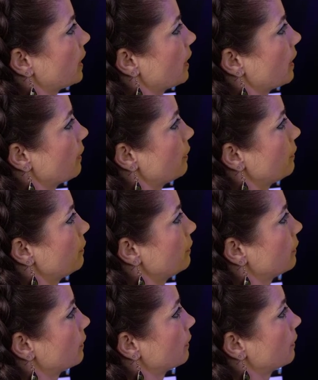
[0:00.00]
go.
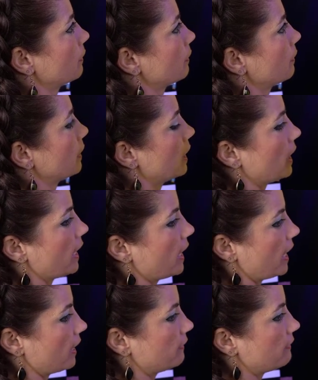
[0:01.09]

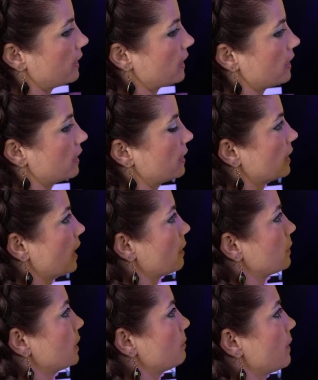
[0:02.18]
And then I'm
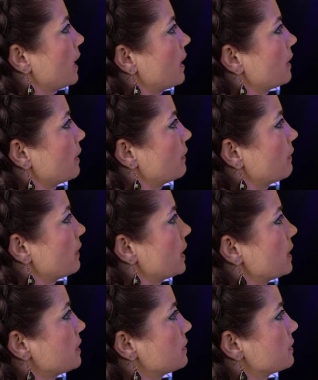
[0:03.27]
going to make
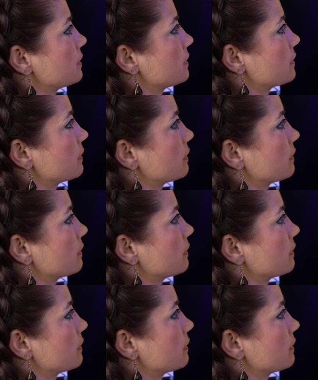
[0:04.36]
this